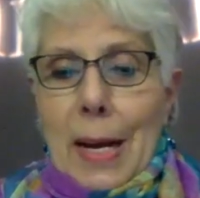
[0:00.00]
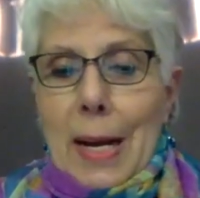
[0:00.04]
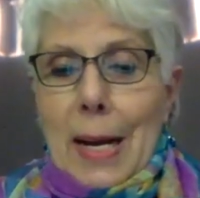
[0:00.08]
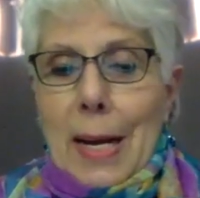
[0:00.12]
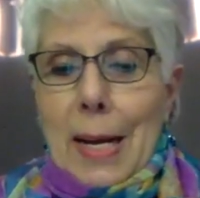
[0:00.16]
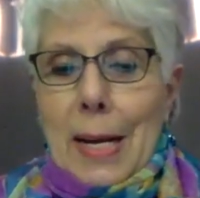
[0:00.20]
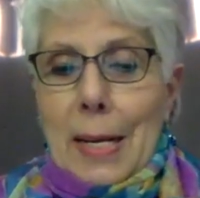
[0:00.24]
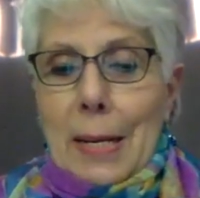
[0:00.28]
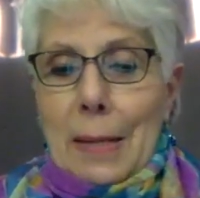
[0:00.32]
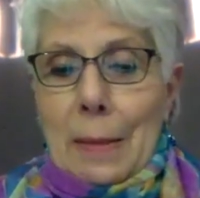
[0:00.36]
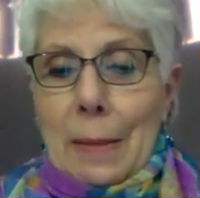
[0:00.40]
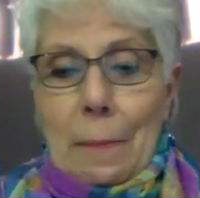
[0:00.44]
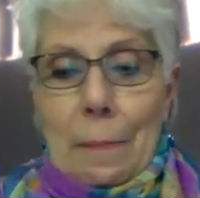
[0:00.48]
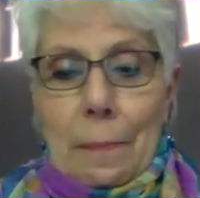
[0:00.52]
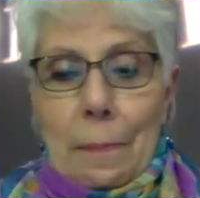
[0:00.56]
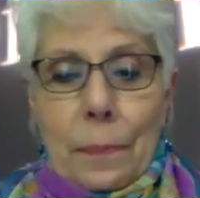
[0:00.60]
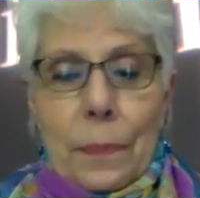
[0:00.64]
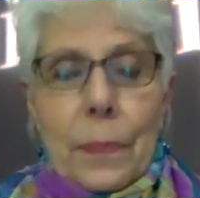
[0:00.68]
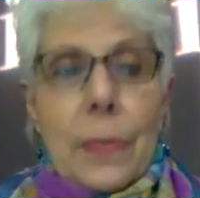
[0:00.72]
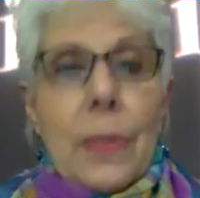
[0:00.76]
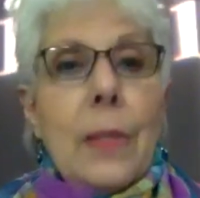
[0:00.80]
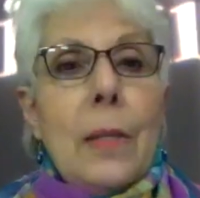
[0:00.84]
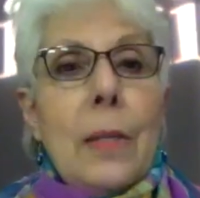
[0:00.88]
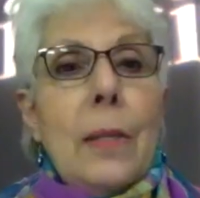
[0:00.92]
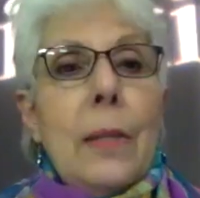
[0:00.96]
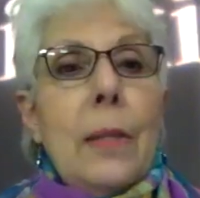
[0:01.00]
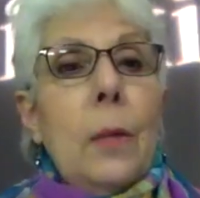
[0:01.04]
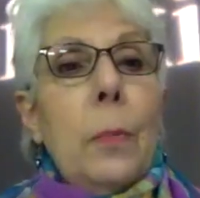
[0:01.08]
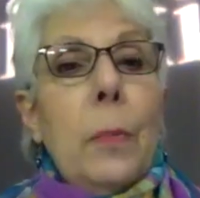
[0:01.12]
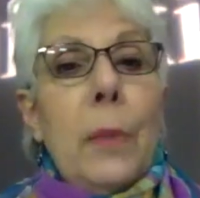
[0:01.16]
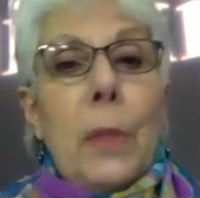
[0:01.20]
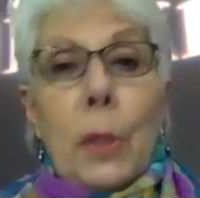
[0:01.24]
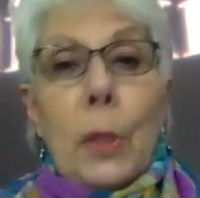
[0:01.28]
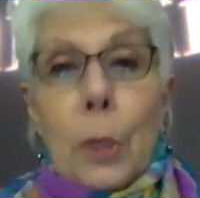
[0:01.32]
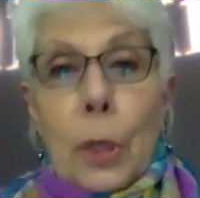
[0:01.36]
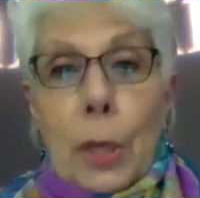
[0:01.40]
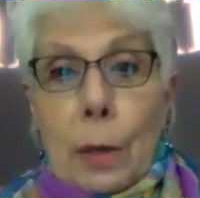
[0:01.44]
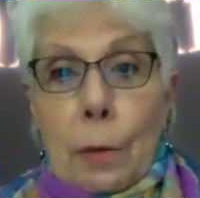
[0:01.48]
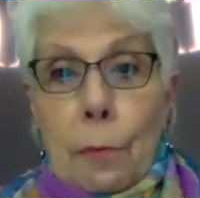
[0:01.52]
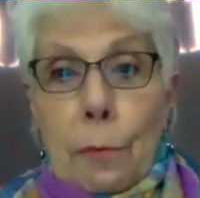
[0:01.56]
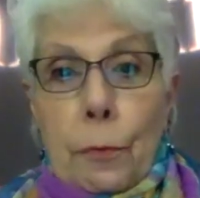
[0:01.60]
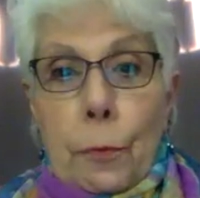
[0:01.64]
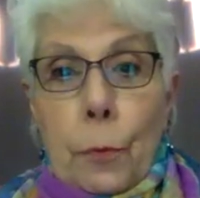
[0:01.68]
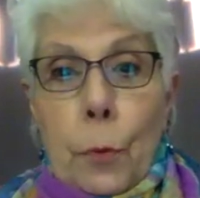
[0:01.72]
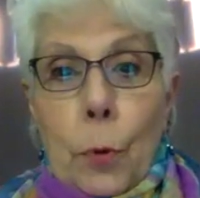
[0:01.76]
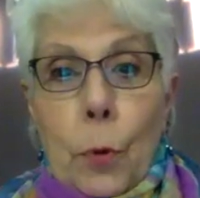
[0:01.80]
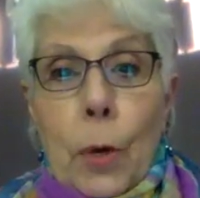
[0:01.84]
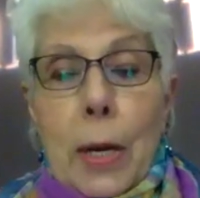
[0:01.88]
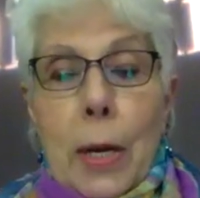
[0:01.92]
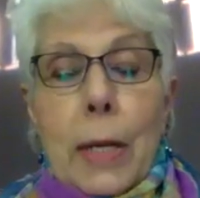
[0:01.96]
They'll be looking
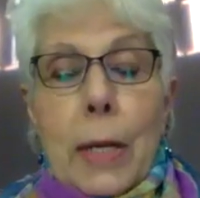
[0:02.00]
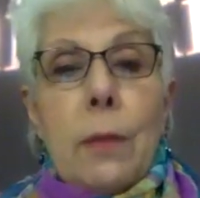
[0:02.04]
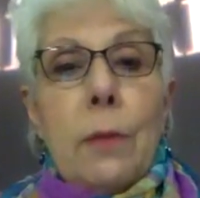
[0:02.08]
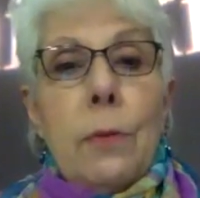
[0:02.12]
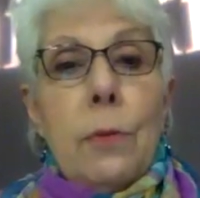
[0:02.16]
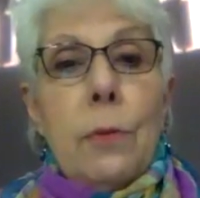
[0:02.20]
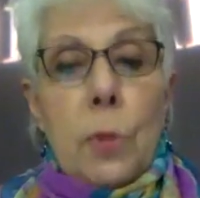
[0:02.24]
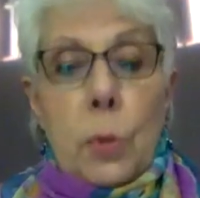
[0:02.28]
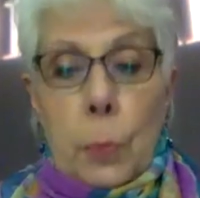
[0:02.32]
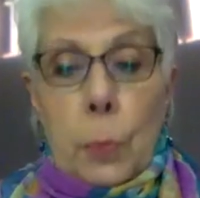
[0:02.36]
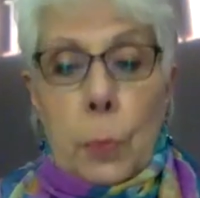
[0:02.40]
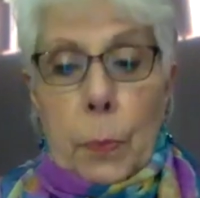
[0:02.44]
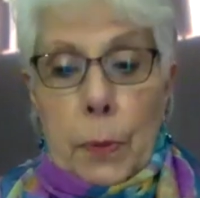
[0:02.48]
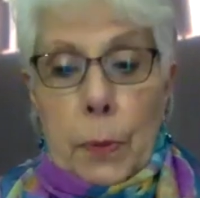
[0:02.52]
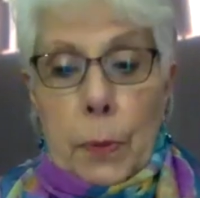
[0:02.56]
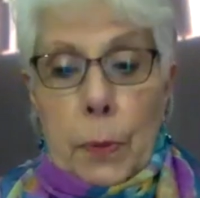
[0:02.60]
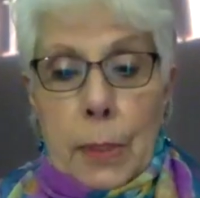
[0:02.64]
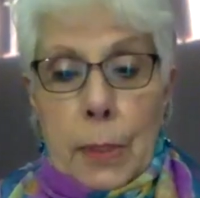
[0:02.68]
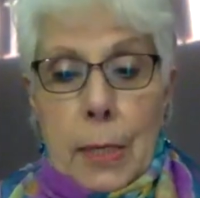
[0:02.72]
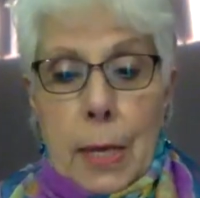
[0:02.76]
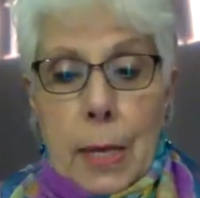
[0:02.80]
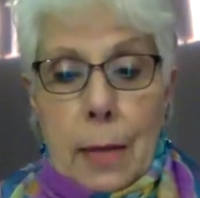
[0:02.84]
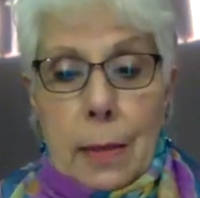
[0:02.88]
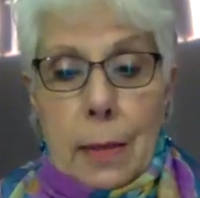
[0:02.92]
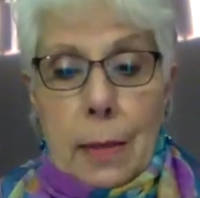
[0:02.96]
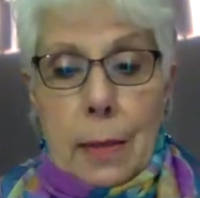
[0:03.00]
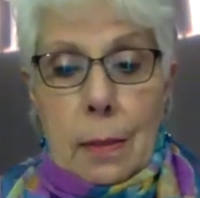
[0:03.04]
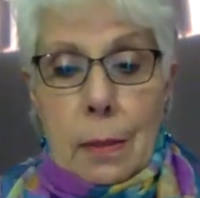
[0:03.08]
for a new superintendent.